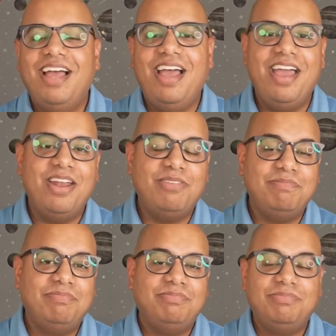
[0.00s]
And
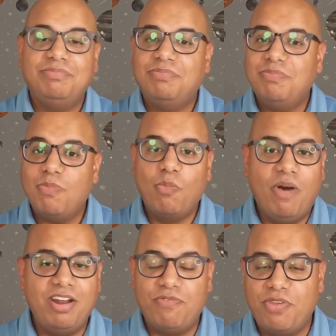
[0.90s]

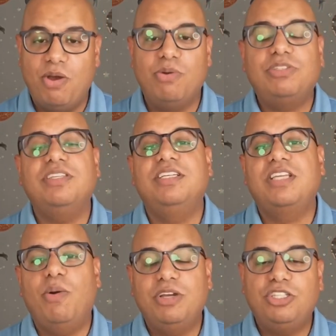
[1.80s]
one of those is
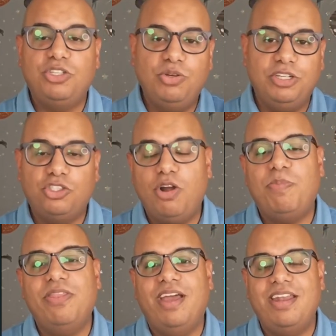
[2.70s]
going to
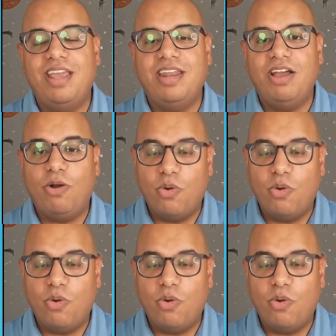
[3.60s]
interpret that data